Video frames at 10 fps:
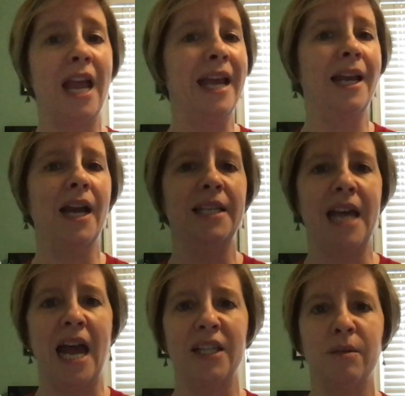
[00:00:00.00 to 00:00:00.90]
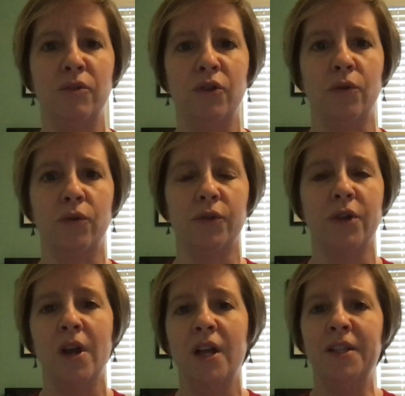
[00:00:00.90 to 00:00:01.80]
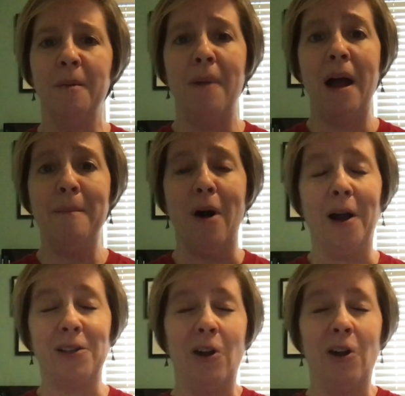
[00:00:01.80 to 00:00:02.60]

and I got to add some tools to my box.